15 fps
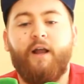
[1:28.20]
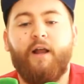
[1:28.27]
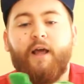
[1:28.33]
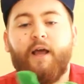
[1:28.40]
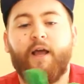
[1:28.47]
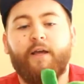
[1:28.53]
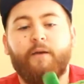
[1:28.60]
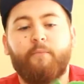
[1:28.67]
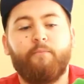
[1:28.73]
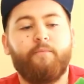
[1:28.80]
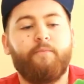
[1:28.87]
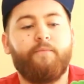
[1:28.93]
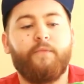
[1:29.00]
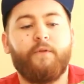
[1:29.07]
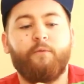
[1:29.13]
I like him,
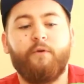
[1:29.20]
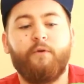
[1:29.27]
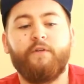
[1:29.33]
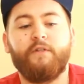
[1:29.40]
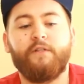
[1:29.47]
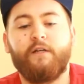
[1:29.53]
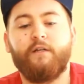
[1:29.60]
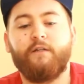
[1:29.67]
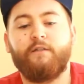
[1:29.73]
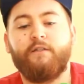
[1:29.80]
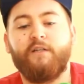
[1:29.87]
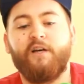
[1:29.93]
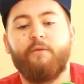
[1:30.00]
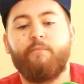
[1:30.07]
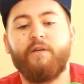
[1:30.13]
with his little
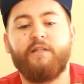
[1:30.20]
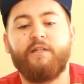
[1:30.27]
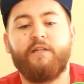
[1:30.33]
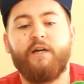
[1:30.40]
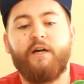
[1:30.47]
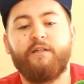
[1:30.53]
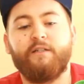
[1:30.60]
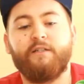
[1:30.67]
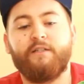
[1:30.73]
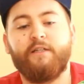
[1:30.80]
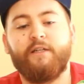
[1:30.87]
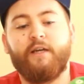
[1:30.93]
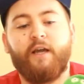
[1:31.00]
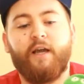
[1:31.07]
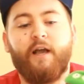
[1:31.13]
derpy tongue
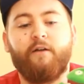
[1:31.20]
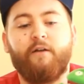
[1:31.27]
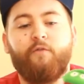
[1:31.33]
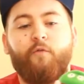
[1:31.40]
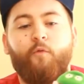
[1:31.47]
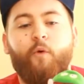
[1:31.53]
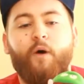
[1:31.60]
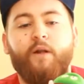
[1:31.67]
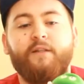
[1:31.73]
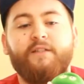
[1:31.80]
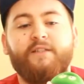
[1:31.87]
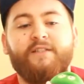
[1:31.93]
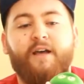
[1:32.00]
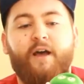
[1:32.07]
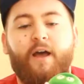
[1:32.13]
sticking out of
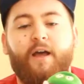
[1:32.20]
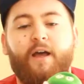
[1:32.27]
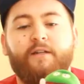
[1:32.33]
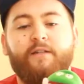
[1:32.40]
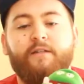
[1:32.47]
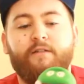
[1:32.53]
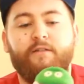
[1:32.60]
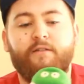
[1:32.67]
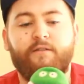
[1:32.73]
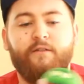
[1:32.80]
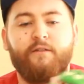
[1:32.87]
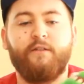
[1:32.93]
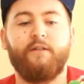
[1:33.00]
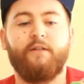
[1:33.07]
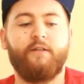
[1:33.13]
one side.
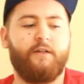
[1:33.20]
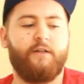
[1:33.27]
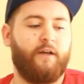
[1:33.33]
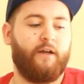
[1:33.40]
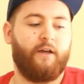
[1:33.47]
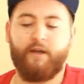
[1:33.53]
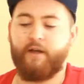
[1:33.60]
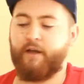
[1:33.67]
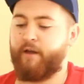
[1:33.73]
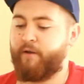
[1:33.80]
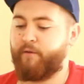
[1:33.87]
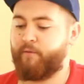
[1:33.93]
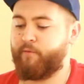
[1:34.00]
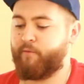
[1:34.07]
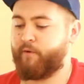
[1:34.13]

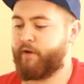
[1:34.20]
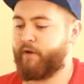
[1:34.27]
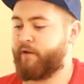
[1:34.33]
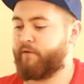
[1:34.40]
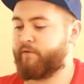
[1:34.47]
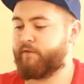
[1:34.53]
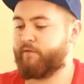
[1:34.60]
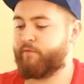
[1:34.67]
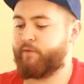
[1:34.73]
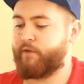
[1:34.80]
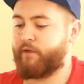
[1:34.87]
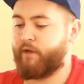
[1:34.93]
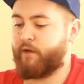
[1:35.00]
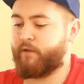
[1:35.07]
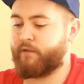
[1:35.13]
What else have we
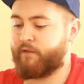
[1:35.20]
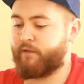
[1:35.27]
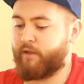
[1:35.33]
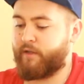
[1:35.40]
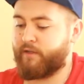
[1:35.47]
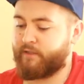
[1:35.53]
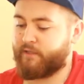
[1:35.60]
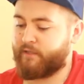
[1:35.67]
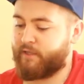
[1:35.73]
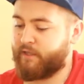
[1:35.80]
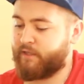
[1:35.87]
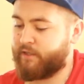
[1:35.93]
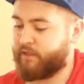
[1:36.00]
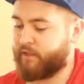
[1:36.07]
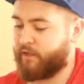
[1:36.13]
got? So there's a
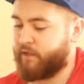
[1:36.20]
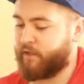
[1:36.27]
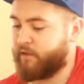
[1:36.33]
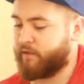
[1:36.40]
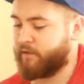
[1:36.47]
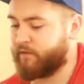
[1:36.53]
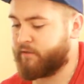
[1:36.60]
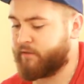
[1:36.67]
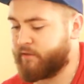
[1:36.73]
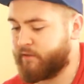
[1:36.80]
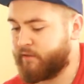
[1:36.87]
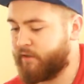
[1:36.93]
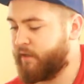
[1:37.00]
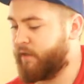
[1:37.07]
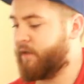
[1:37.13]
t-shirt.
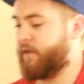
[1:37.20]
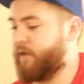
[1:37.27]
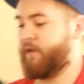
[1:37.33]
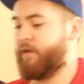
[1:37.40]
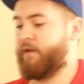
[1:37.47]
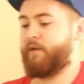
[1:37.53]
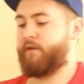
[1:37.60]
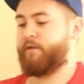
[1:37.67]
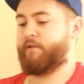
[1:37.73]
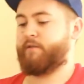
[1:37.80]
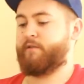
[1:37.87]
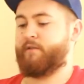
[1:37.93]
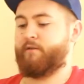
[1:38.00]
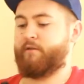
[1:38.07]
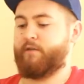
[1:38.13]
Here,
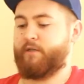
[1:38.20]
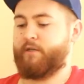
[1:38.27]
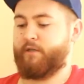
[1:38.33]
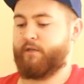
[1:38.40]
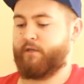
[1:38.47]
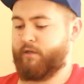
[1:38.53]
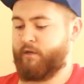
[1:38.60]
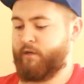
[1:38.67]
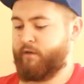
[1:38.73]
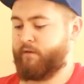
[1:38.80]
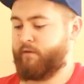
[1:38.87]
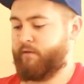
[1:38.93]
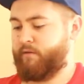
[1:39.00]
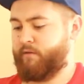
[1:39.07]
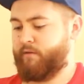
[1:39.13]
let's do the t-shirt.